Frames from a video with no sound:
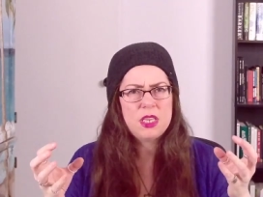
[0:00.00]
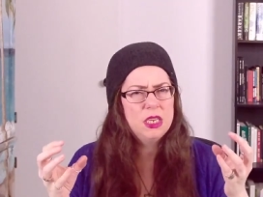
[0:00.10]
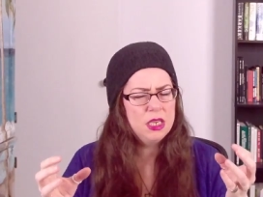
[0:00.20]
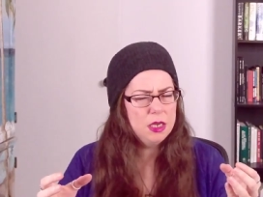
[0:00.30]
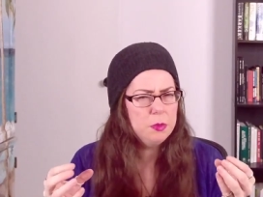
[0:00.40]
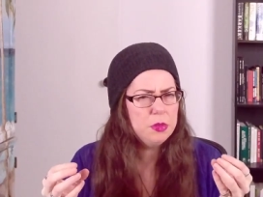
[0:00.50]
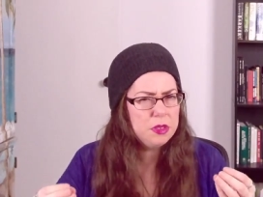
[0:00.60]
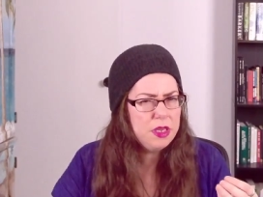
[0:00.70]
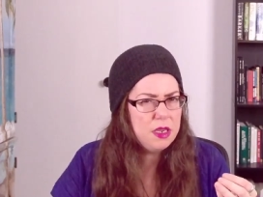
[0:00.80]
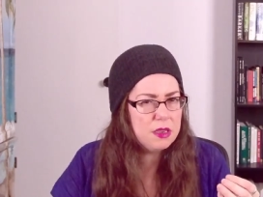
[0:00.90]
and he
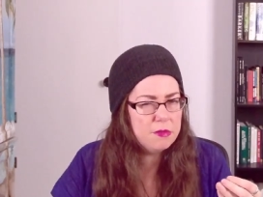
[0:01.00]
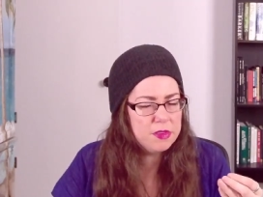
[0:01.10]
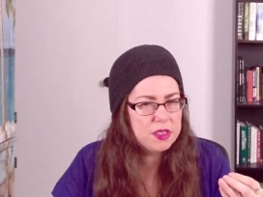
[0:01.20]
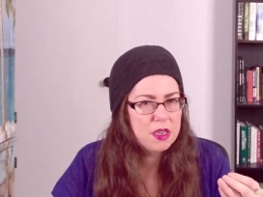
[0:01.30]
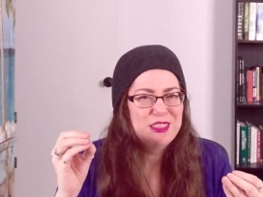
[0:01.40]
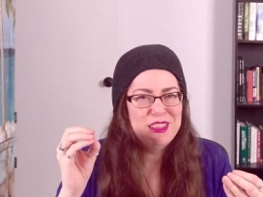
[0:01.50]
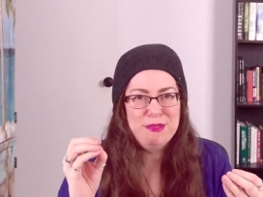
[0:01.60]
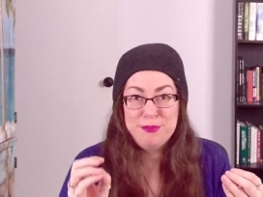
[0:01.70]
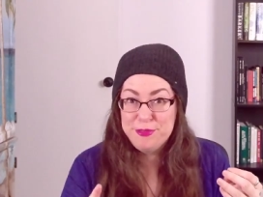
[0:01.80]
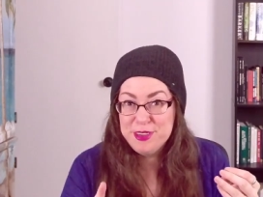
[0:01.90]
believed that
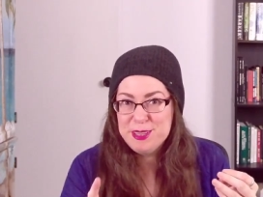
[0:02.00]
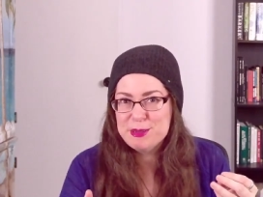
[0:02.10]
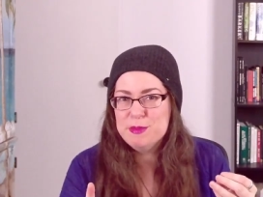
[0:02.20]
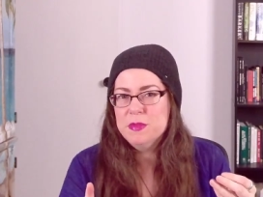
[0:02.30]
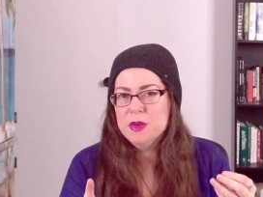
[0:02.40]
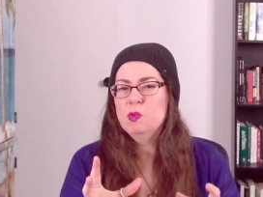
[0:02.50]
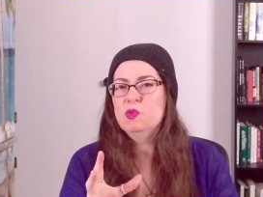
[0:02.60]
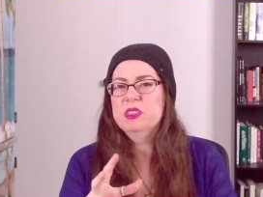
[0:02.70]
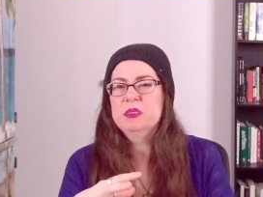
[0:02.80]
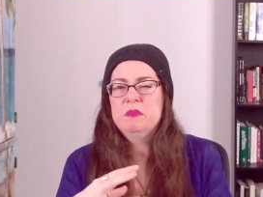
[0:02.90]
film
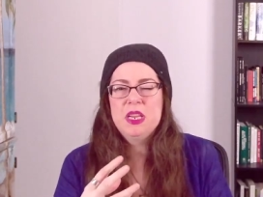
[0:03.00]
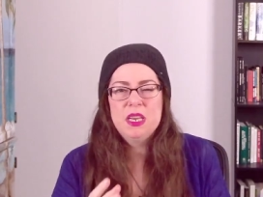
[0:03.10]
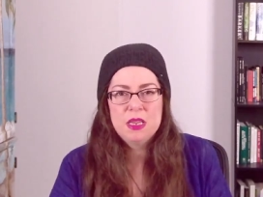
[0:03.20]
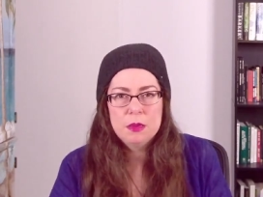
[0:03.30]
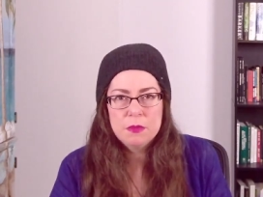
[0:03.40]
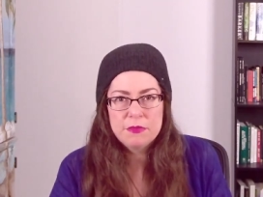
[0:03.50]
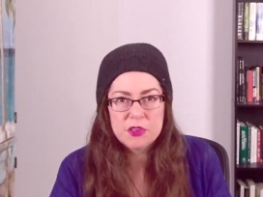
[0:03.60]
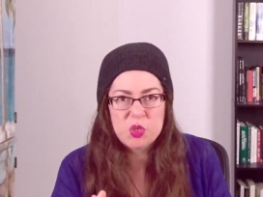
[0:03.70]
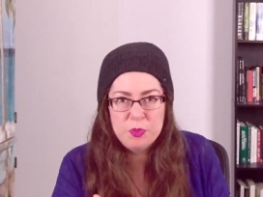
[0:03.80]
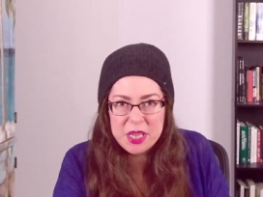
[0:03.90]
was a medium for
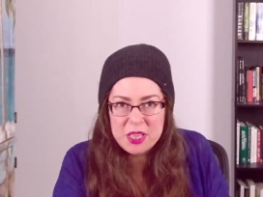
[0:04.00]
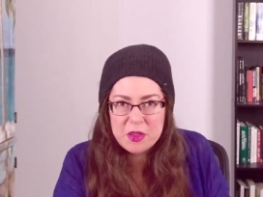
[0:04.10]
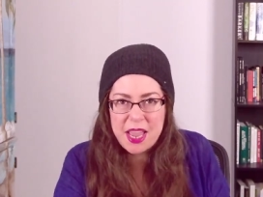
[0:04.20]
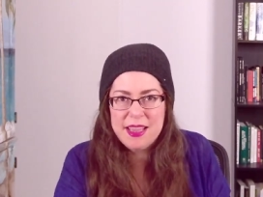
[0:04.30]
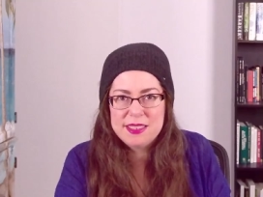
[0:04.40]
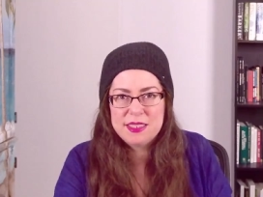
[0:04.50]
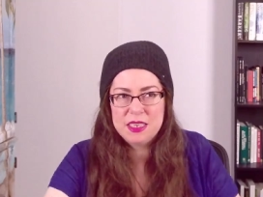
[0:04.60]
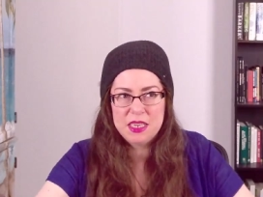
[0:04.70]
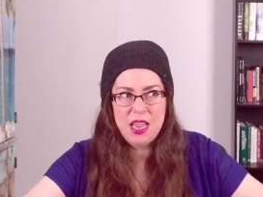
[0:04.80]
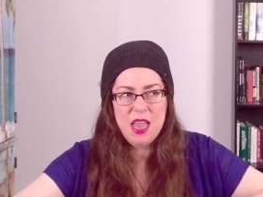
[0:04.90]
spell
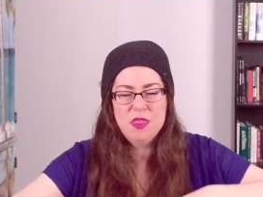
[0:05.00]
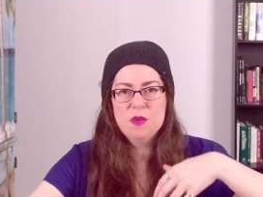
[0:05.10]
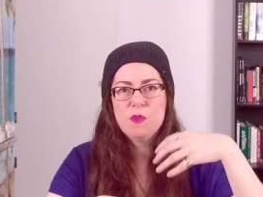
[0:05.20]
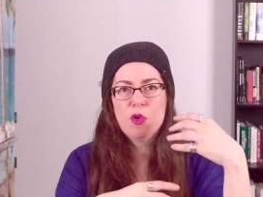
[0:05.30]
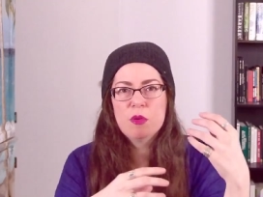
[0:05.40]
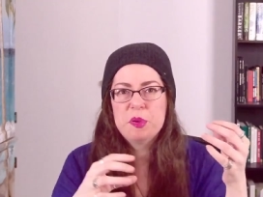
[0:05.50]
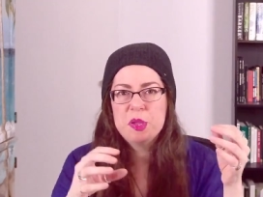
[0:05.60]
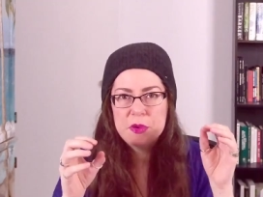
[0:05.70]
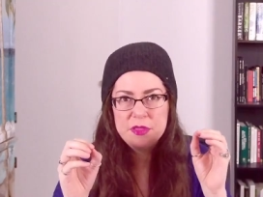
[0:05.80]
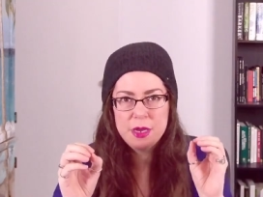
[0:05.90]
casting, and the more
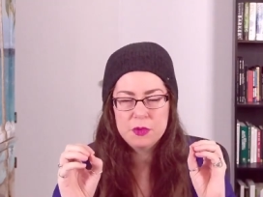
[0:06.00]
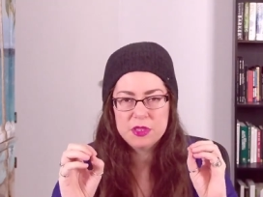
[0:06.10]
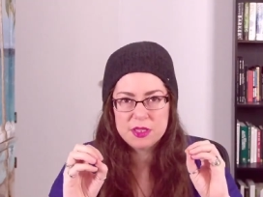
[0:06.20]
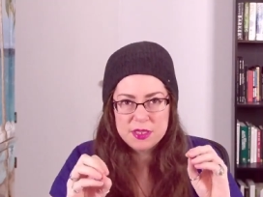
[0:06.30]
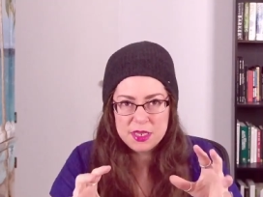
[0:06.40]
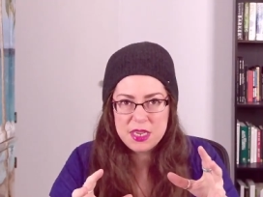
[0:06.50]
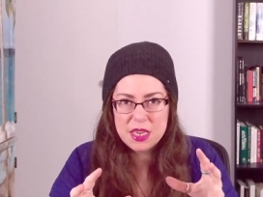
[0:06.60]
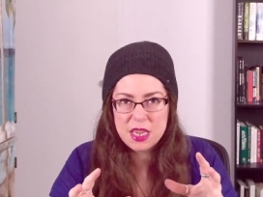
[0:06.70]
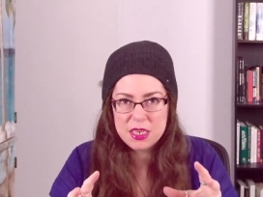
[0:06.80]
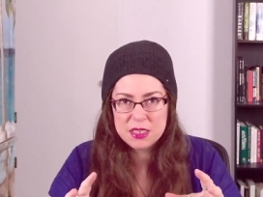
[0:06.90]
people that would see
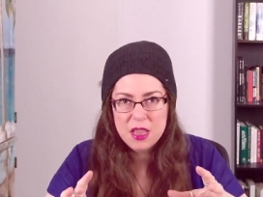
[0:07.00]
it,